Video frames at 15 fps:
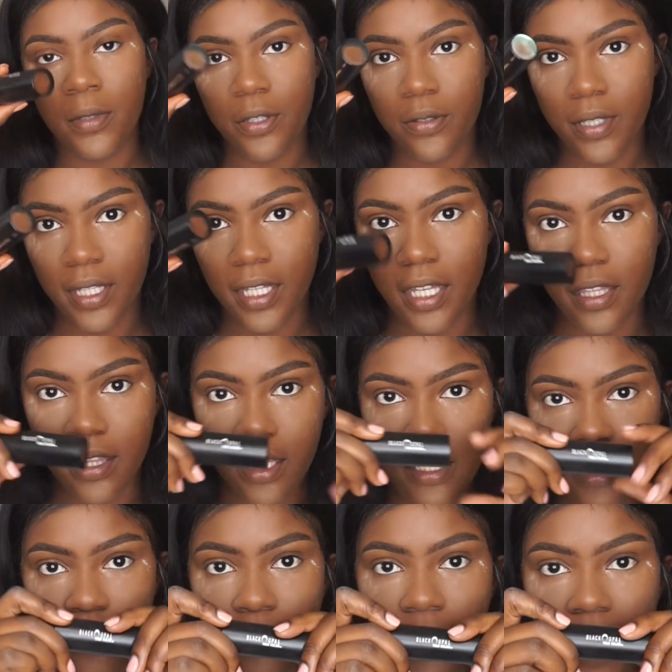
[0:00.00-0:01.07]
to be using
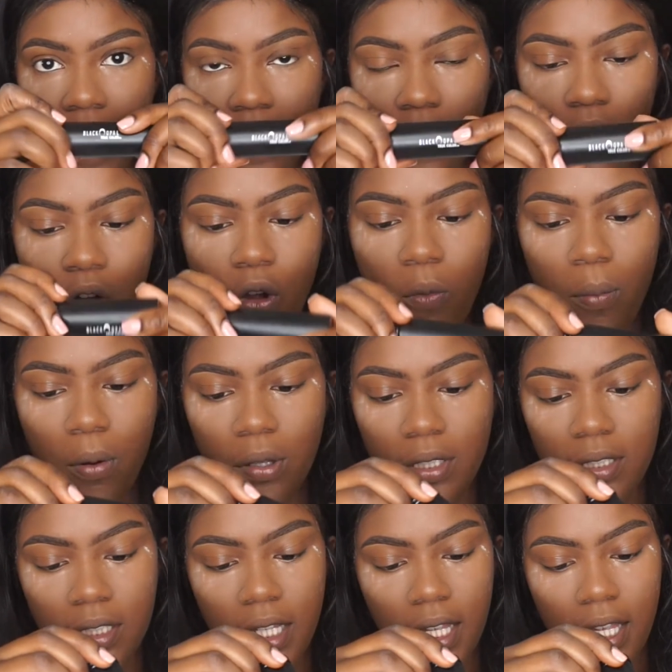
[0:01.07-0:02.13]
this black opal
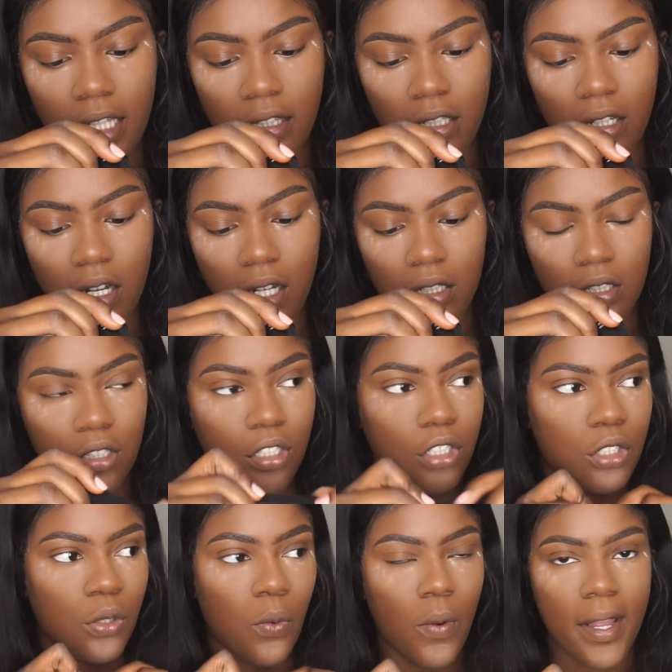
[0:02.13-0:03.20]
stick in the color
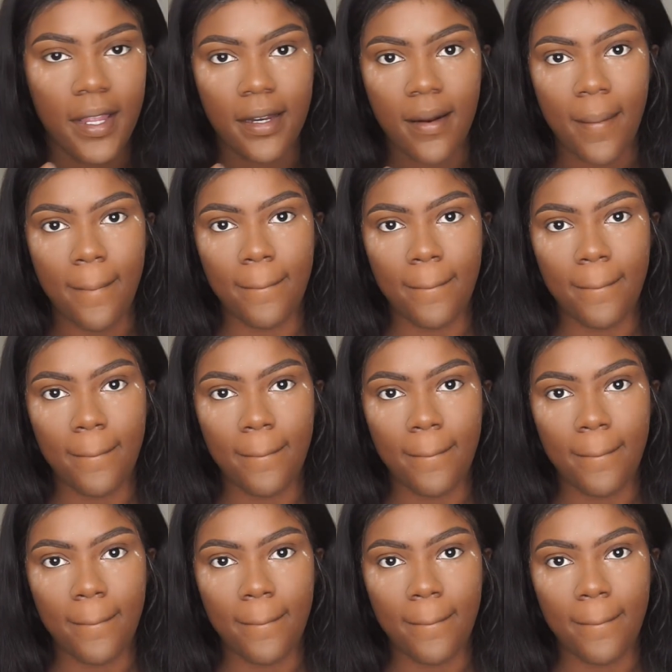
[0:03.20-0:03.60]
Suede